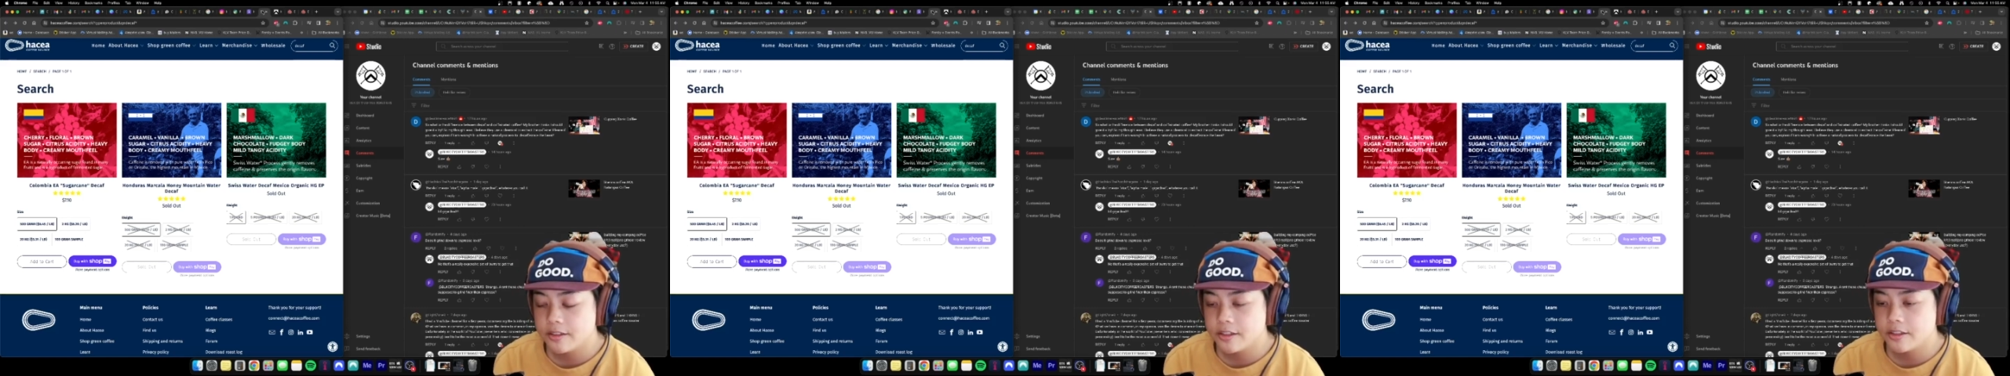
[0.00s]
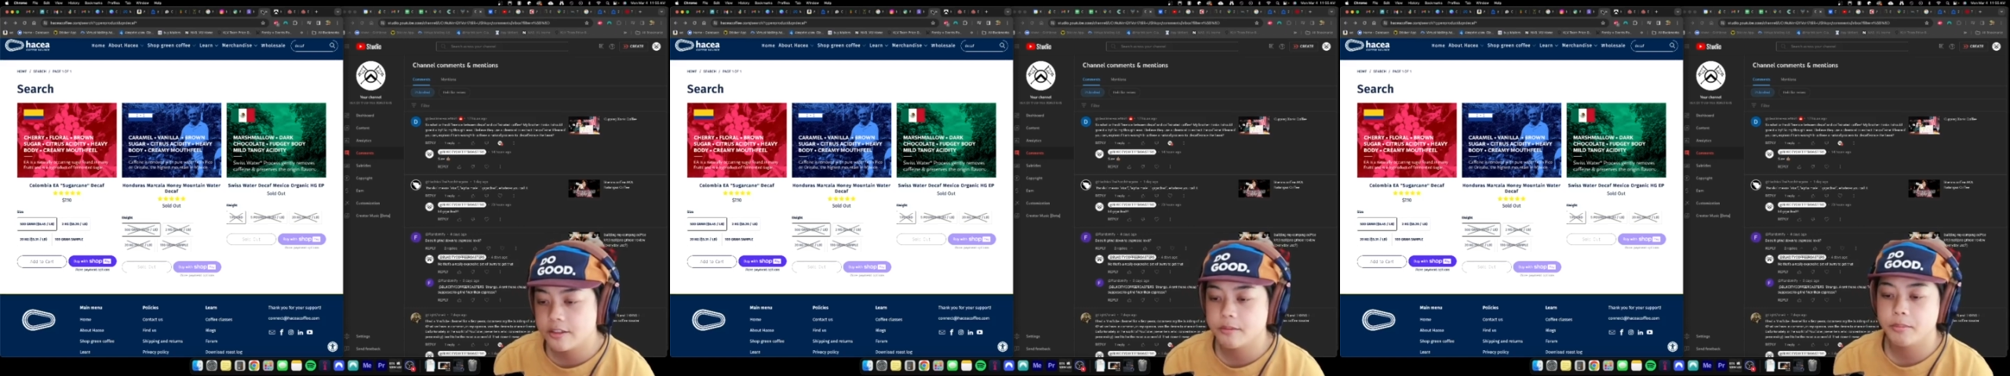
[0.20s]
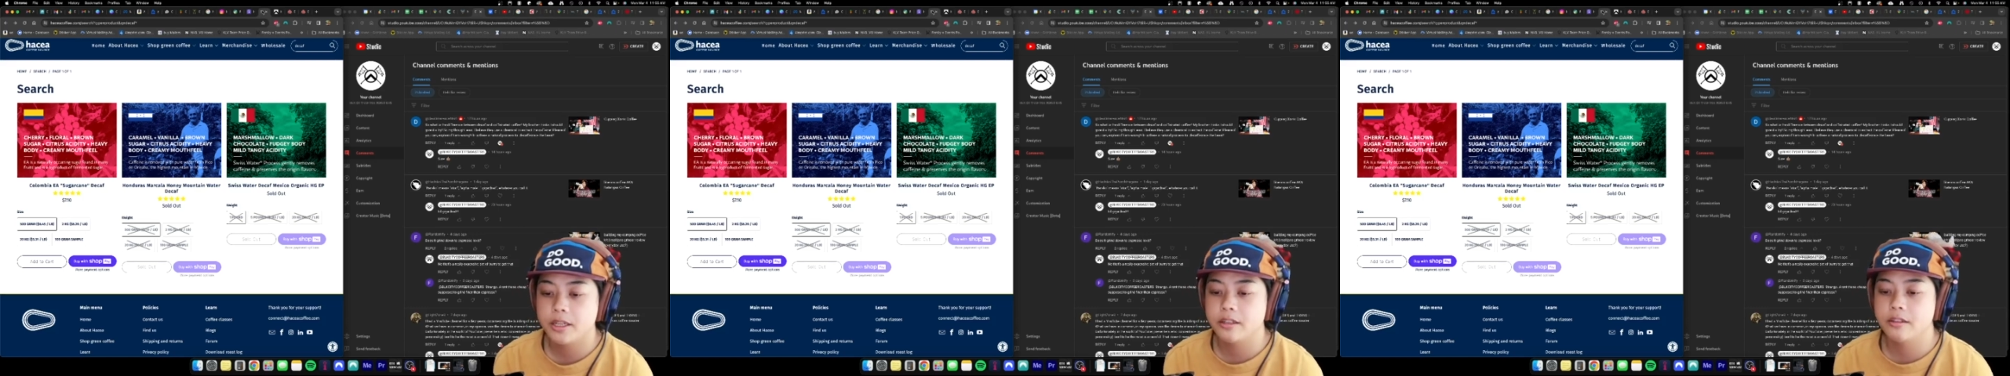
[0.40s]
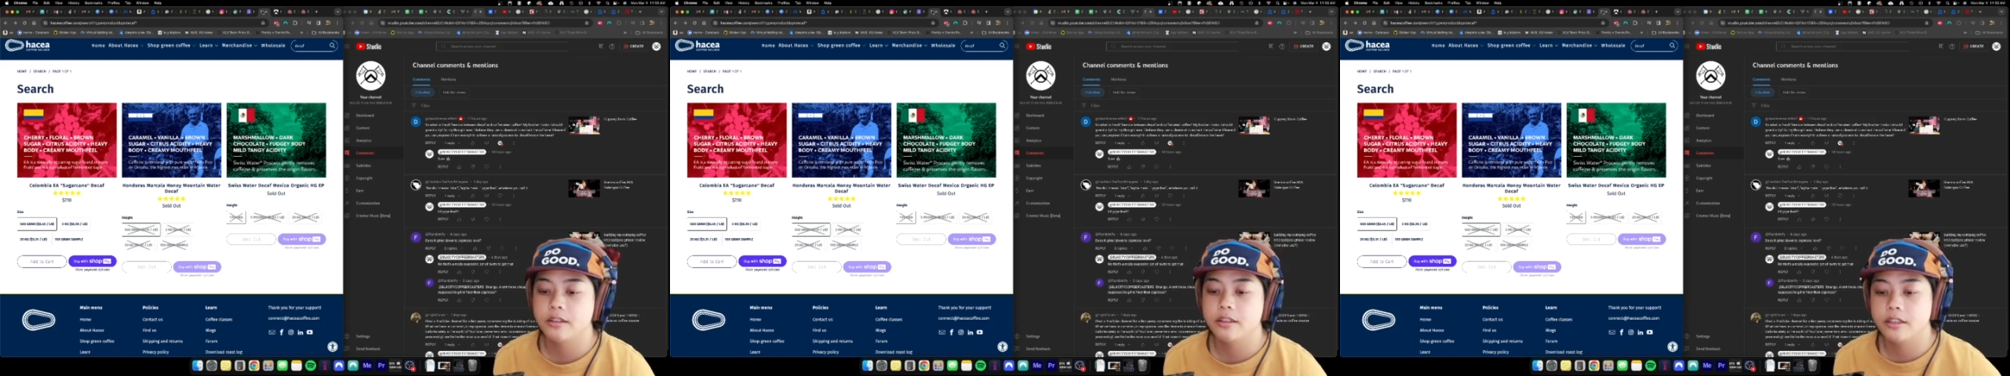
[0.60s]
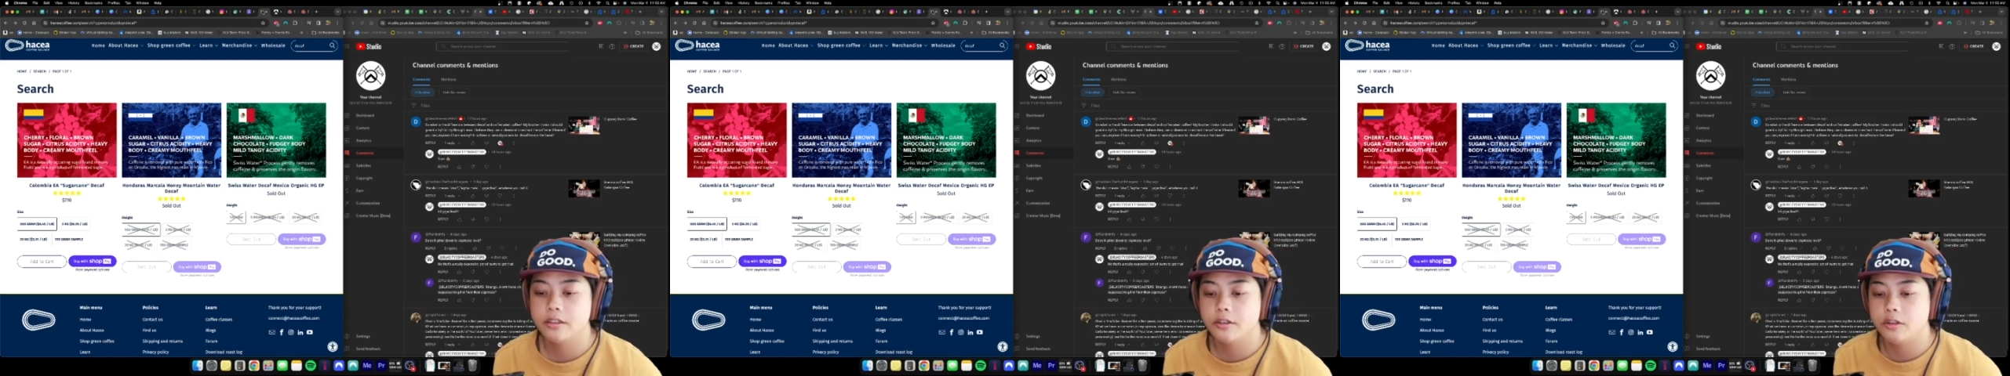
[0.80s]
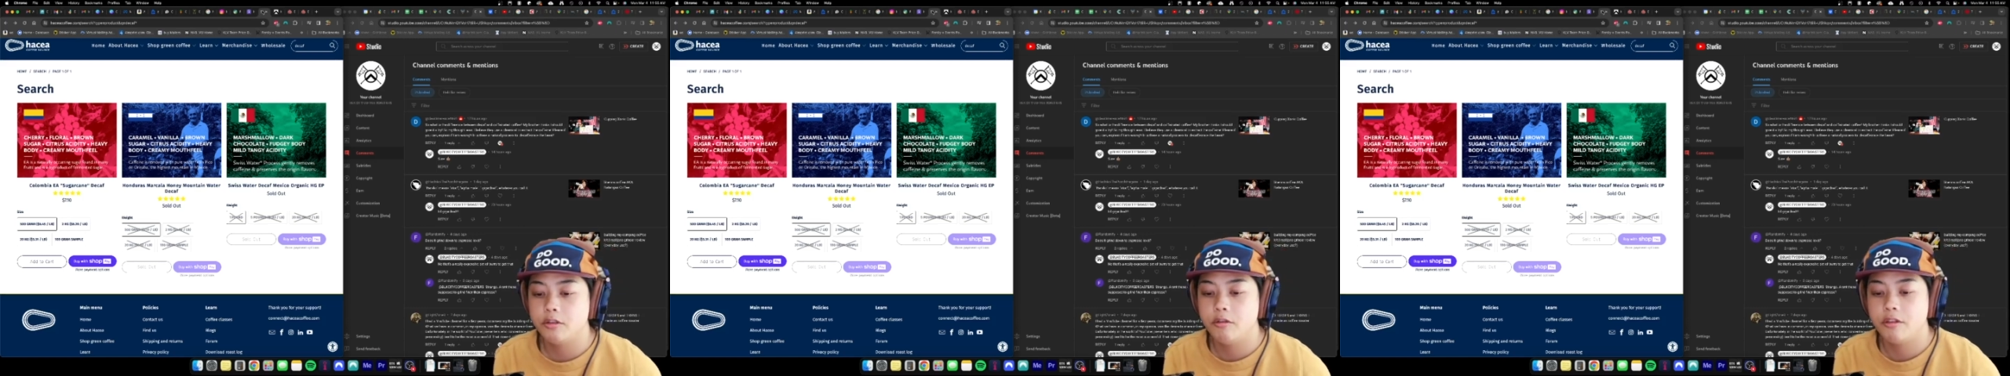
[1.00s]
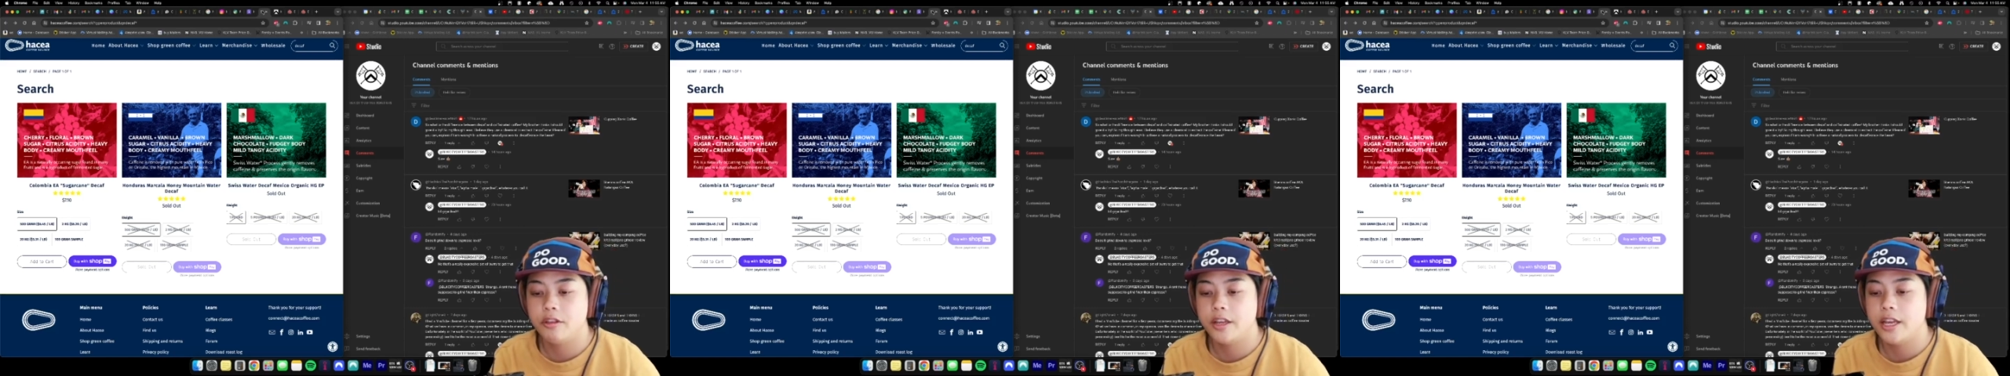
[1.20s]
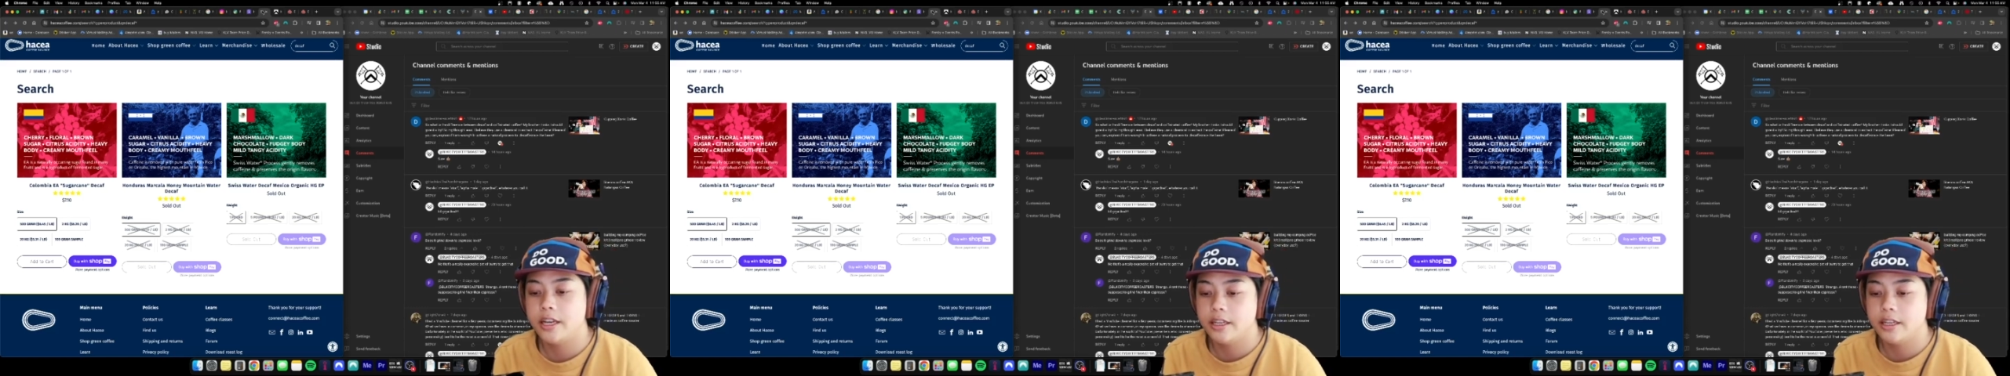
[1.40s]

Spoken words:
just a little too thin.